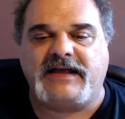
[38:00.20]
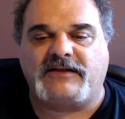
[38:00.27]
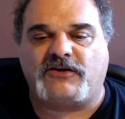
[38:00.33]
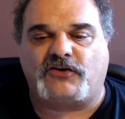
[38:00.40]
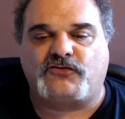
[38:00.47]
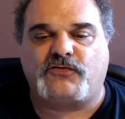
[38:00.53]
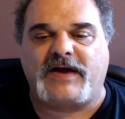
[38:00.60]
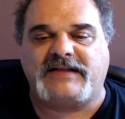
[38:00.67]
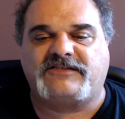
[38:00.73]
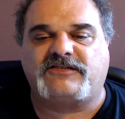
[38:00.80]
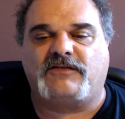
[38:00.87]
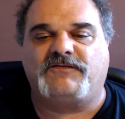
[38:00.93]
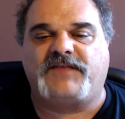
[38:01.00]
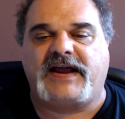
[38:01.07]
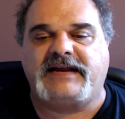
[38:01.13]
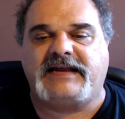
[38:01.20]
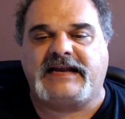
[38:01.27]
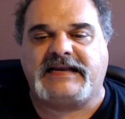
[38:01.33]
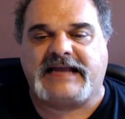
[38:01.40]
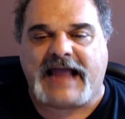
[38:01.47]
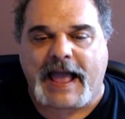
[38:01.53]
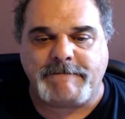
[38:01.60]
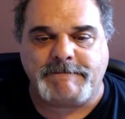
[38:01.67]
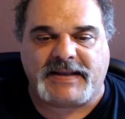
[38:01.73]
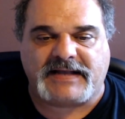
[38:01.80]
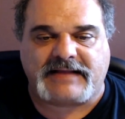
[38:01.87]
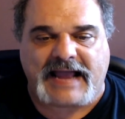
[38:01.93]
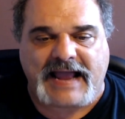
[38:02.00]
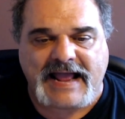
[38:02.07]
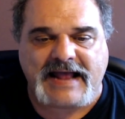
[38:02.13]
the Transylvanian Gambit,
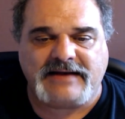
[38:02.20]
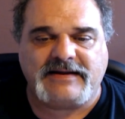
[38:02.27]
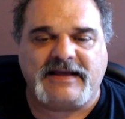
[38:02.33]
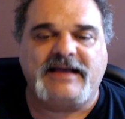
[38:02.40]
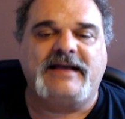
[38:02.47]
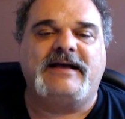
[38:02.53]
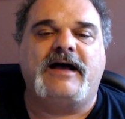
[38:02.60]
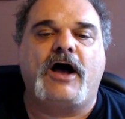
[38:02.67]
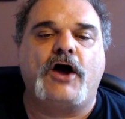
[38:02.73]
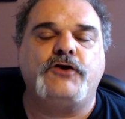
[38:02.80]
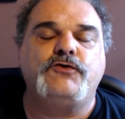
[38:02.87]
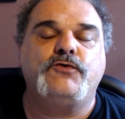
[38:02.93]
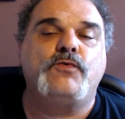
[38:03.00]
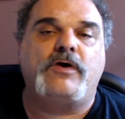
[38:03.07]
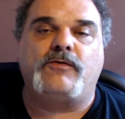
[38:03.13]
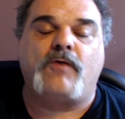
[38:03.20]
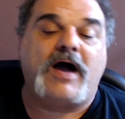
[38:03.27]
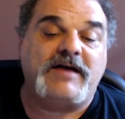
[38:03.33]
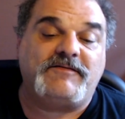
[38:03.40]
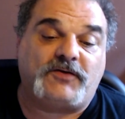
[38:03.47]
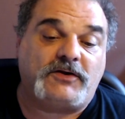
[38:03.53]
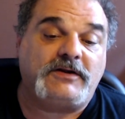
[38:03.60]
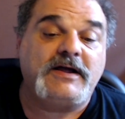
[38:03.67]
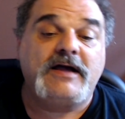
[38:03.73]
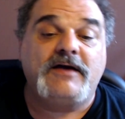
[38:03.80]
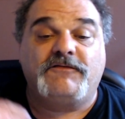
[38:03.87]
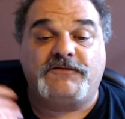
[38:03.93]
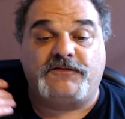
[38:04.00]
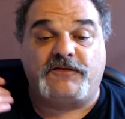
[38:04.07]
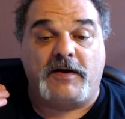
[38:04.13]
and a new arrival
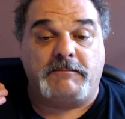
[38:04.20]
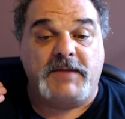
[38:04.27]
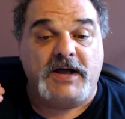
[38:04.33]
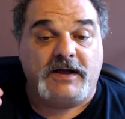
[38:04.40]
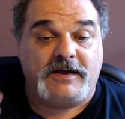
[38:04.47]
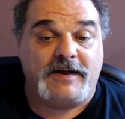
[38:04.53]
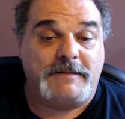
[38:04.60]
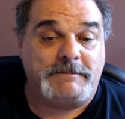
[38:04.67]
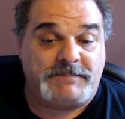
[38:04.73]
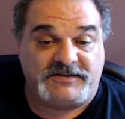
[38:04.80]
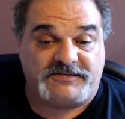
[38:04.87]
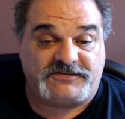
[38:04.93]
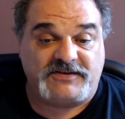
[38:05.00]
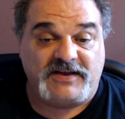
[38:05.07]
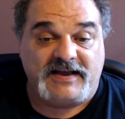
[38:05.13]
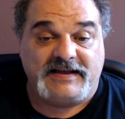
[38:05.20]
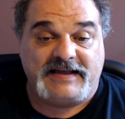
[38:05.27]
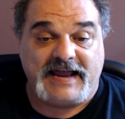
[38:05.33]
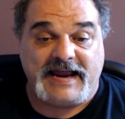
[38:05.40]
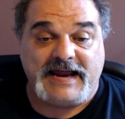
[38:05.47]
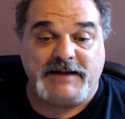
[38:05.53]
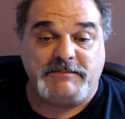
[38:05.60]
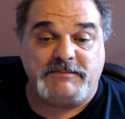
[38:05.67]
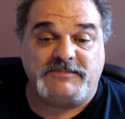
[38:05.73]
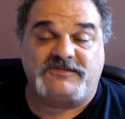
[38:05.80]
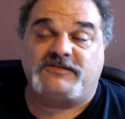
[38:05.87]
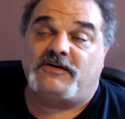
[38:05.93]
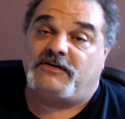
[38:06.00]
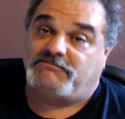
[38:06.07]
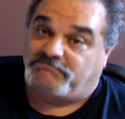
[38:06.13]
from Compass Games.